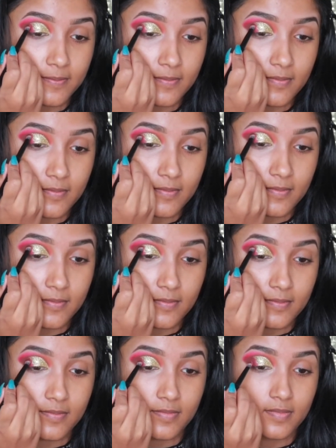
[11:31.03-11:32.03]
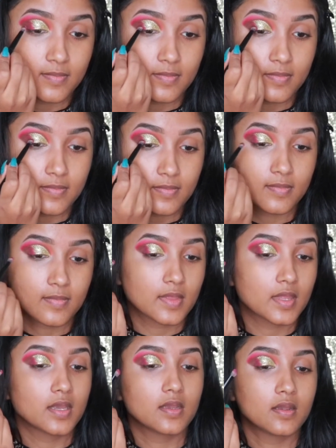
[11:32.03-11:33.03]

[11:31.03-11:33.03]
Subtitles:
Nothing is said.